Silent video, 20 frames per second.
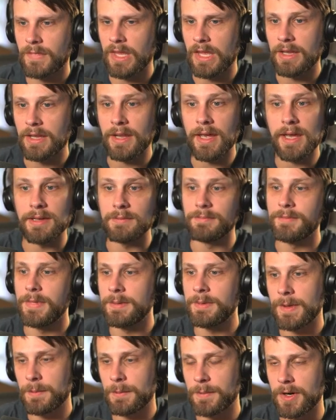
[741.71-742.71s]
and hey,
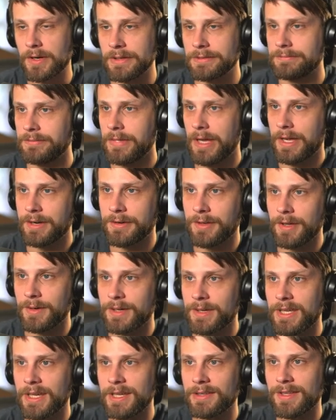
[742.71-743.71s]
maybe I'm wrong. I don't know.
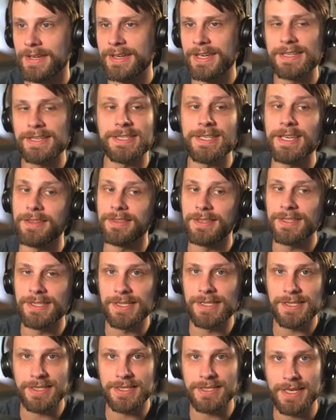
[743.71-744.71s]
Again, like I said, this
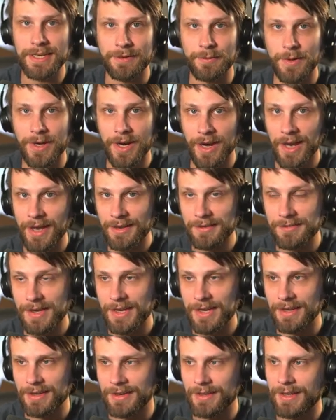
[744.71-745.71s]
is a deck where I have
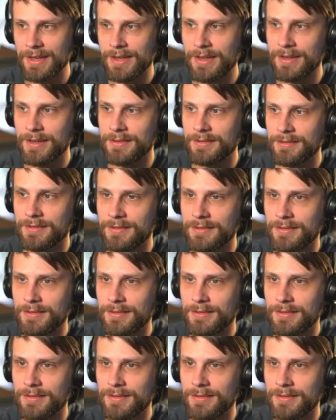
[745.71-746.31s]
had a